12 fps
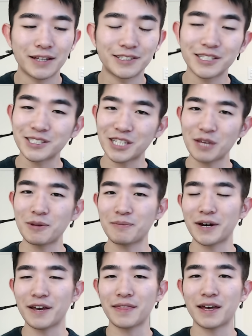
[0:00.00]
Just keep in
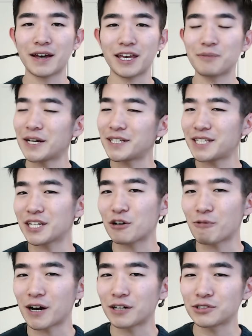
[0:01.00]
mind that it might take a
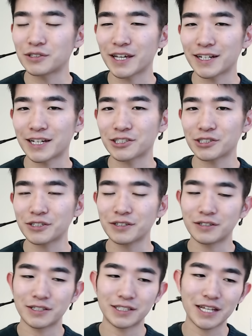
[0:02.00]
while to get an answer,
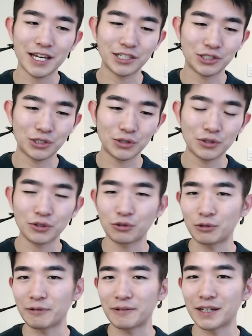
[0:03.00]
say 2 to
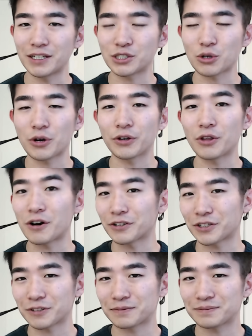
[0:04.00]
3 weeks or
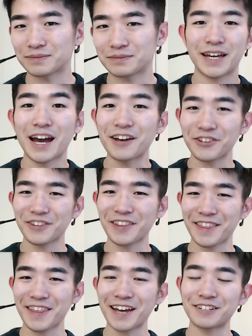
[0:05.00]
longer. Other
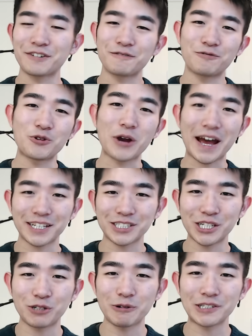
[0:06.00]
than that, for
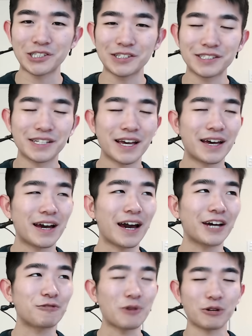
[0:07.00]
asking questions,
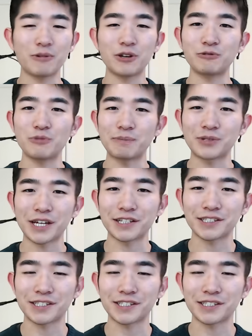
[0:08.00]
I'd recommend websites